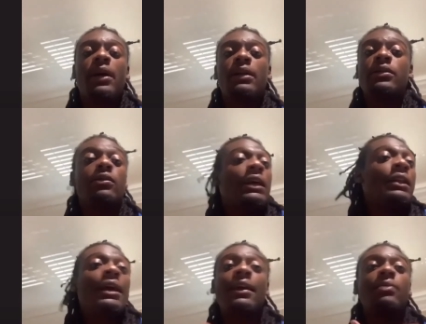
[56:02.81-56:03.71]
So that
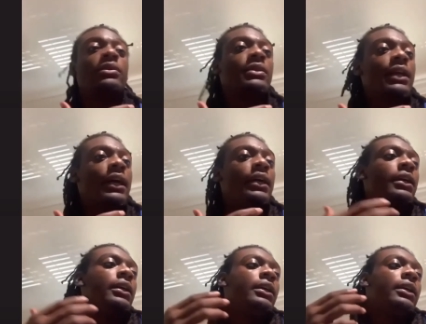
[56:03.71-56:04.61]
night, I'm just like,
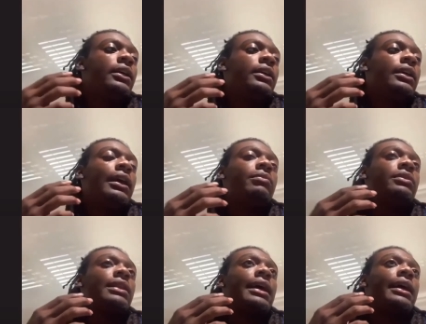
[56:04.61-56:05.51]

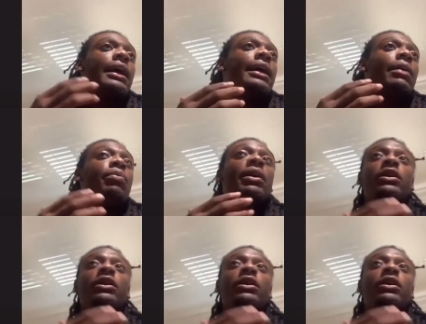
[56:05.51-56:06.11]
God, I pray that you